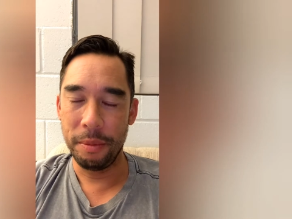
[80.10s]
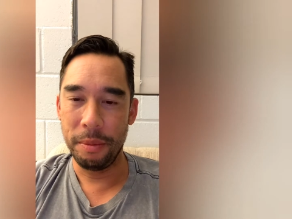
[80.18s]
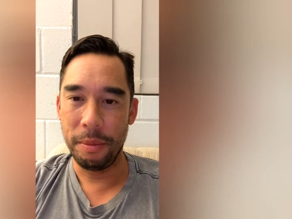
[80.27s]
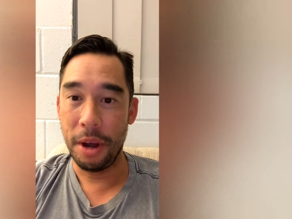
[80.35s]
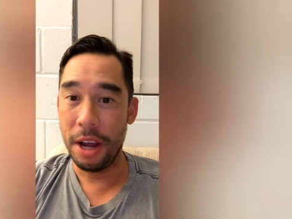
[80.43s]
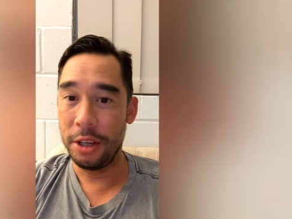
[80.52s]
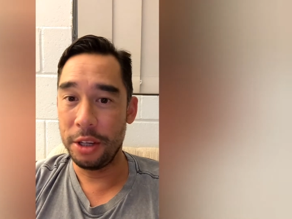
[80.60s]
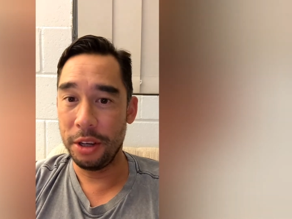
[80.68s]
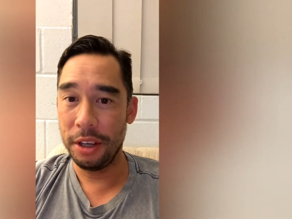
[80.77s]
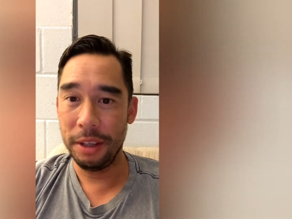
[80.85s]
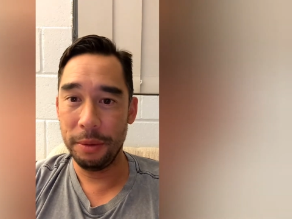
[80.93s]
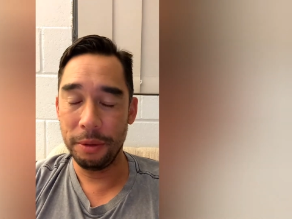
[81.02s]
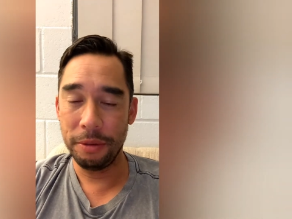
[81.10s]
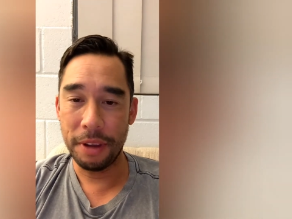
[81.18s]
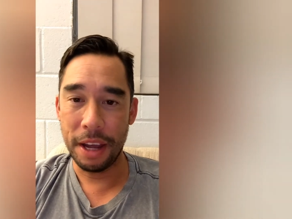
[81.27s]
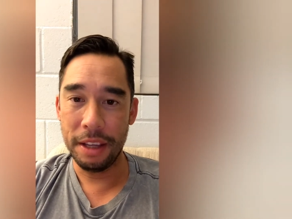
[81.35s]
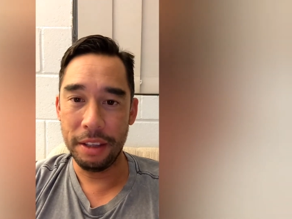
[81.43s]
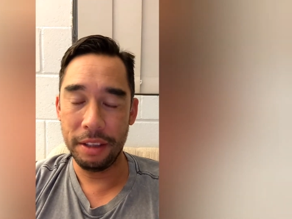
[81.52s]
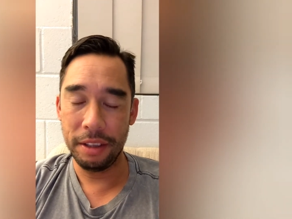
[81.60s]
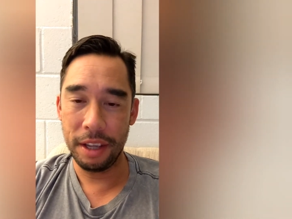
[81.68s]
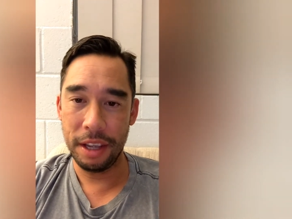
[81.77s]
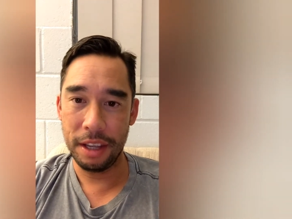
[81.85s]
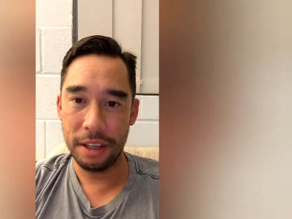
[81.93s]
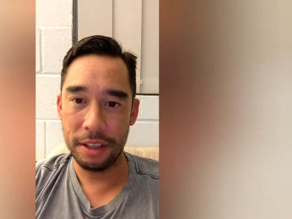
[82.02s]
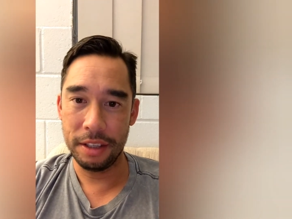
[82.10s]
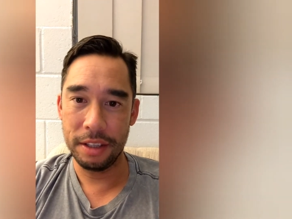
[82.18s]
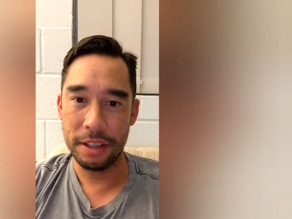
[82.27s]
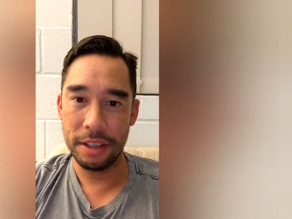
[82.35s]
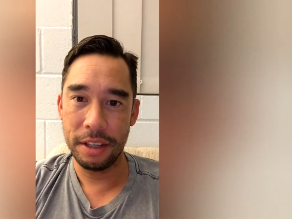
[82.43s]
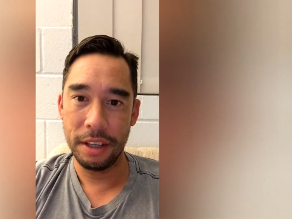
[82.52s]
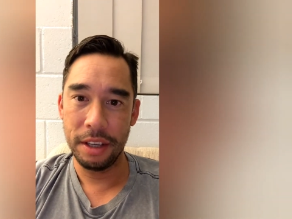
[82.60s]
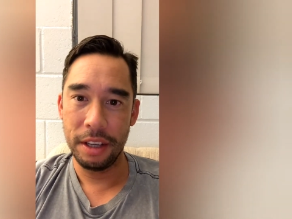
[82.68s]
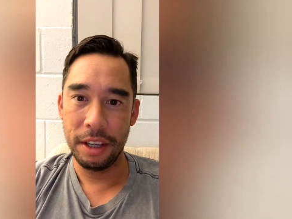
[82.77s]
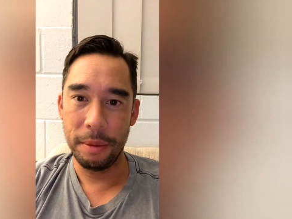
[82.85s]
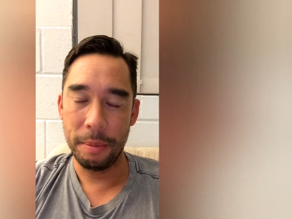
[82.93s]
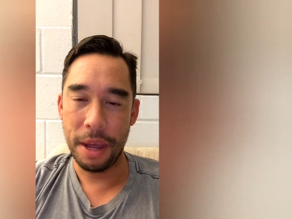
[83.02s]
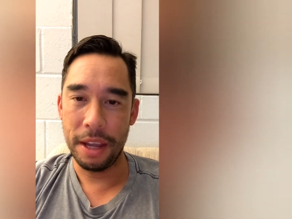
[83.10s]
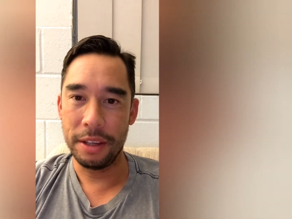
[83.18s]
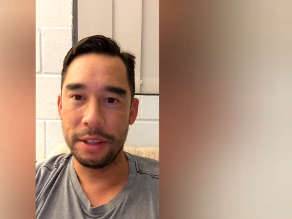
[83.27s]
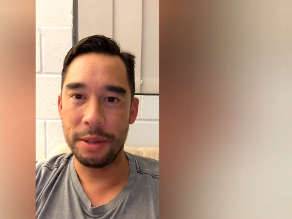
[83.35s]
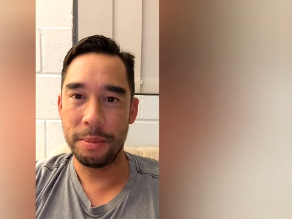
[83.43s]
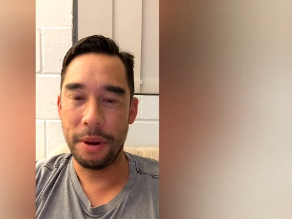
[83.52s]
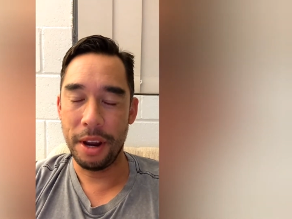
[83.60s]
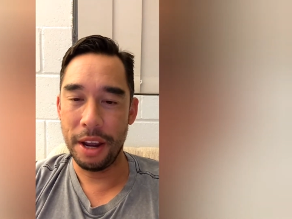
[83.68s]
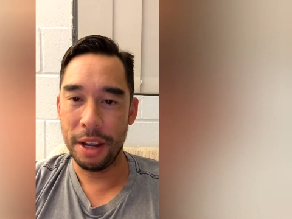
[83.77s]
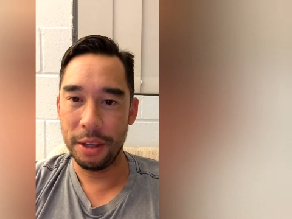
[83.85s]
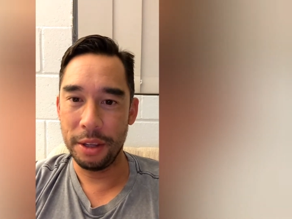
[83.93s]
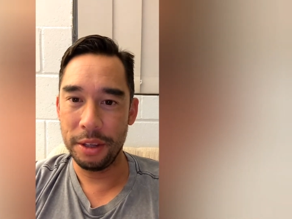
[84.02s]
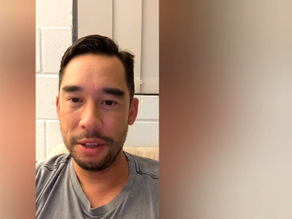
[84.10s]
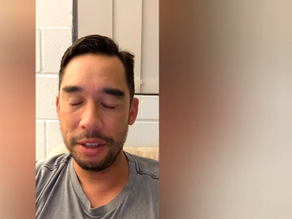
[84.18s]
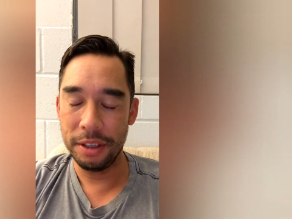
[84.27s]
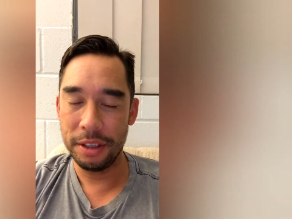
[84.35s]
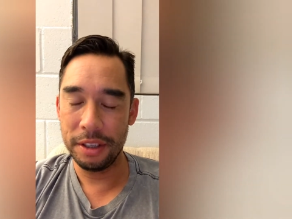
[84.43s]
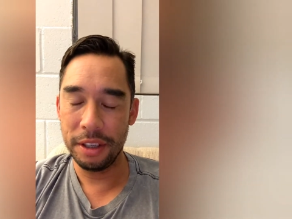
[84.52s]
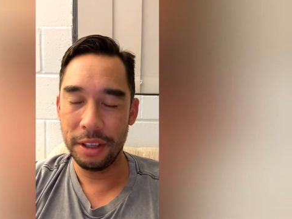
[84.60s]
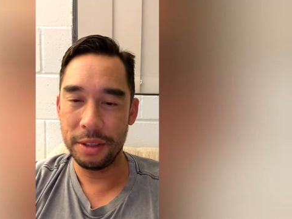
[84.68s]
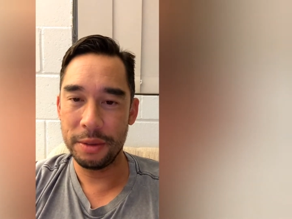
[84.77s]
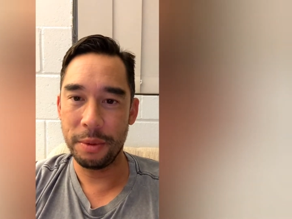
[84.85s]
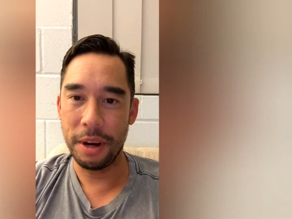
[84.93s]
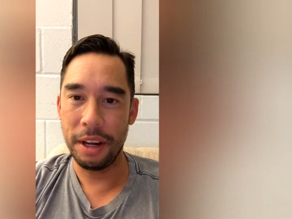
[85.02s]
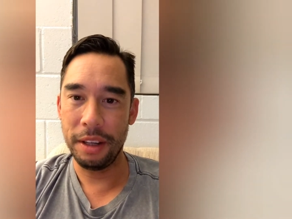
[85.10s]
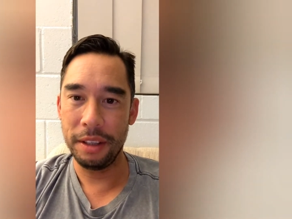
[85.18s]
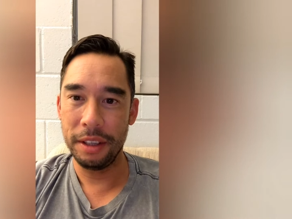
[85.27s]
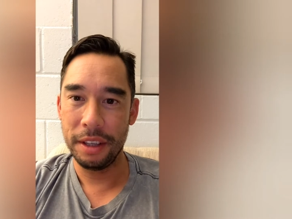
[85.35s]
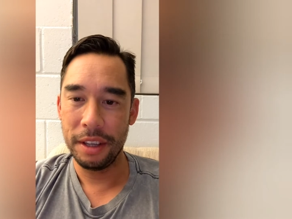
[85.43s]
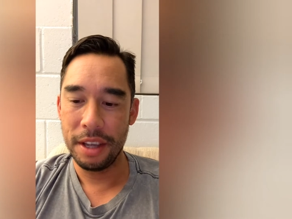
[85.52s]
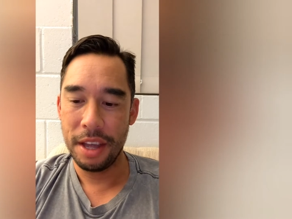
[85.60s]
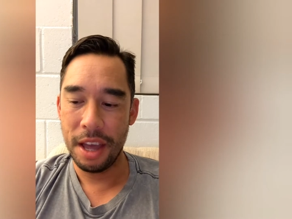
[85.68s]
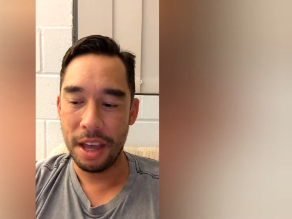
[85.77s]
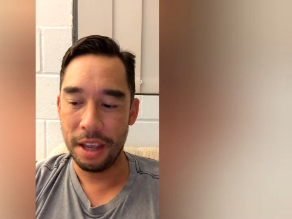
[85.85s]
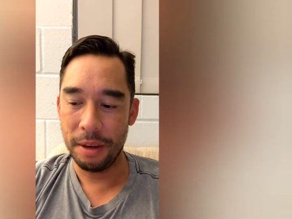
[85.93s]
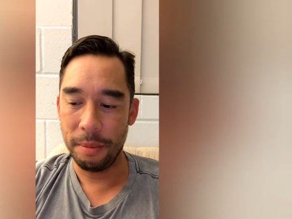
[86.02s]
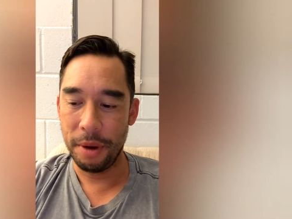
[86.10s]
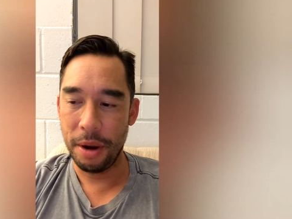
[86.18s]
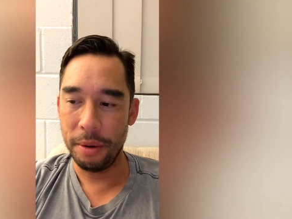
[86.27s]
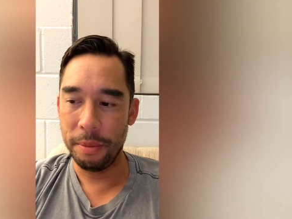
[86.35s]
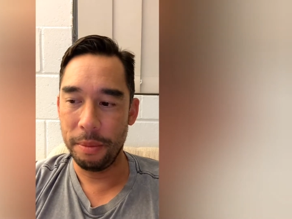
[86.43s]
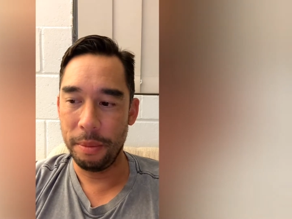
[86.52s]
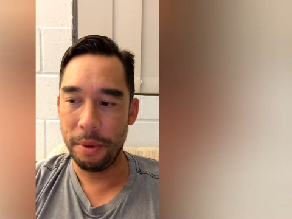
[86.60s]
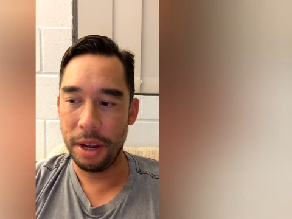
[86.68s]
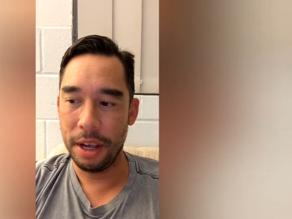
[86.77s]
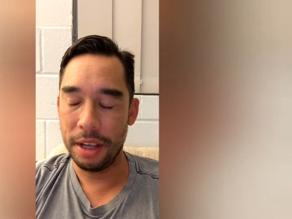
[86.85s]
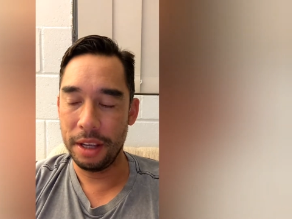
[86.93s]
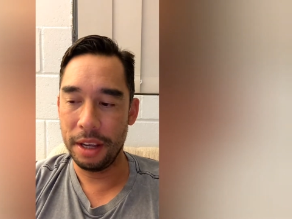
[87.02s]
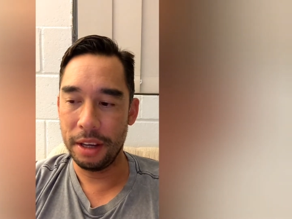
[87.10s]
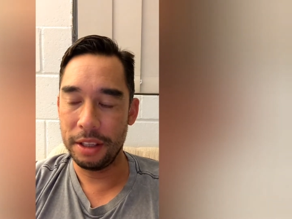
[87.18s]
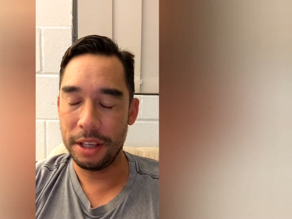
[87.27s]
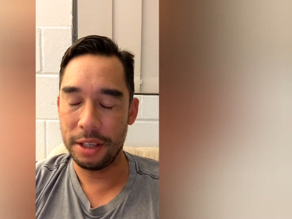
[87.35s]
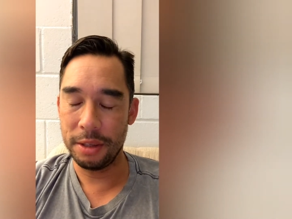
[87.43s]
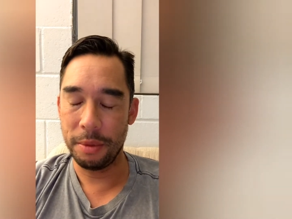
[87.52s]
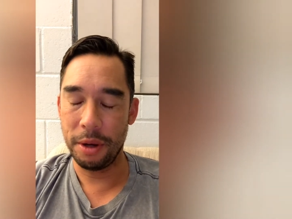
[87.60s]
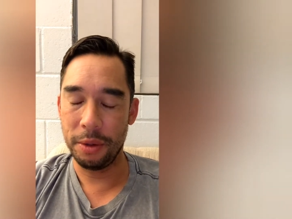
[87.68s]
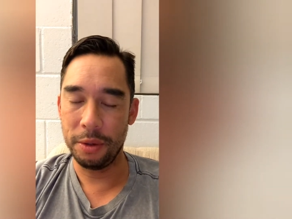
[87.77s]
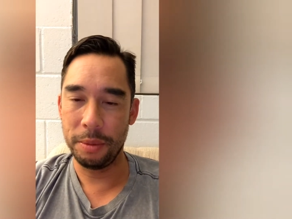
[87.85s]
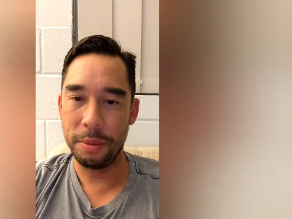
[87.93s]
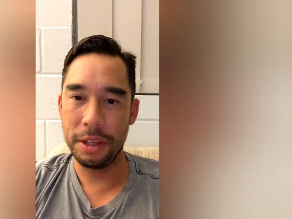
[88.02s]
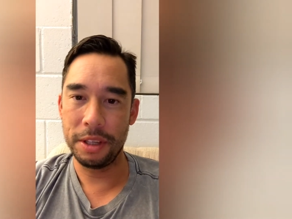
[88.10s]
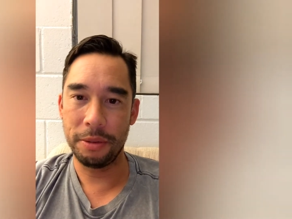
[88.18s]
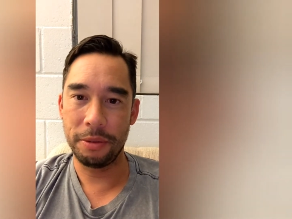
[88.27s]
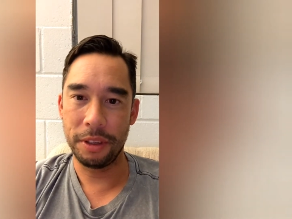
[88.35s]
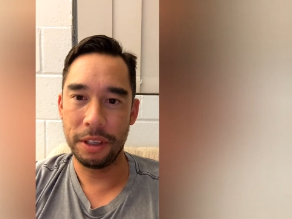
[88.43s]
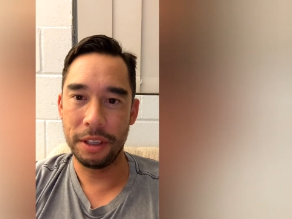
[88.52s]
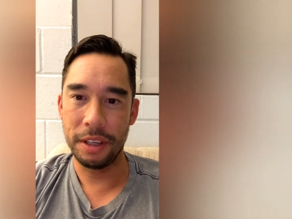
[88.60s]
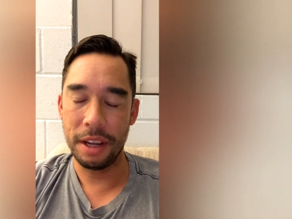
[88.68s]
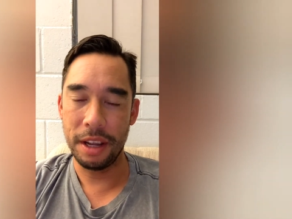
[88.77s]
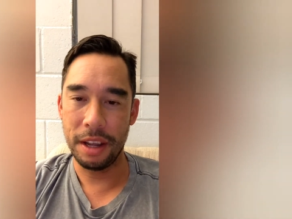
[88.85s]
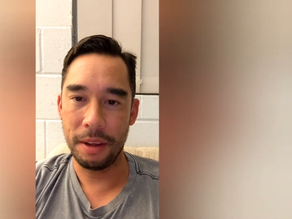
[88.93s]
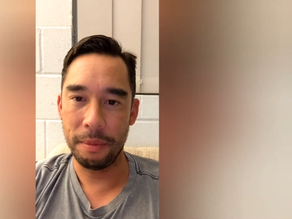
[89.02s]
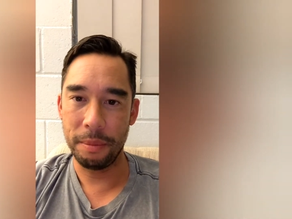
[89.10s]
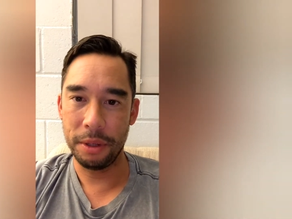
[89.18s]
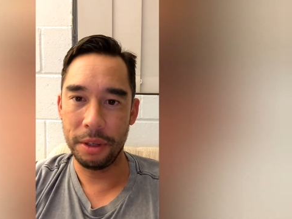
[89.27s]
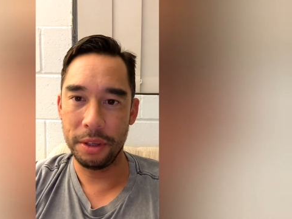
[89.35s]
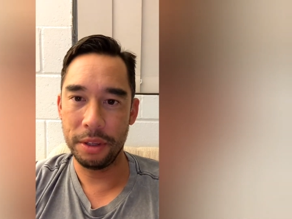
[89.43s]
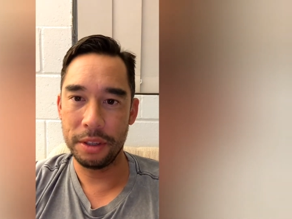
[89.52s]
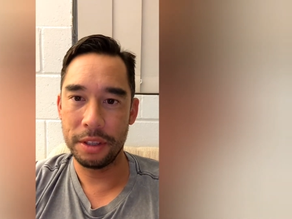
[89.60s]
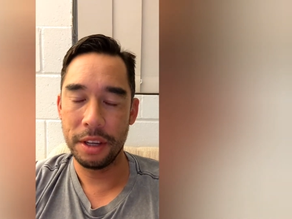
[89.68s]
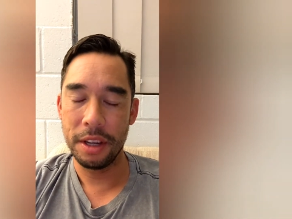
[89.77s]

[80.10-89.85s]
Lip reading: my journey with faith, and it may inspire you as well. And my testimonial is a bit different because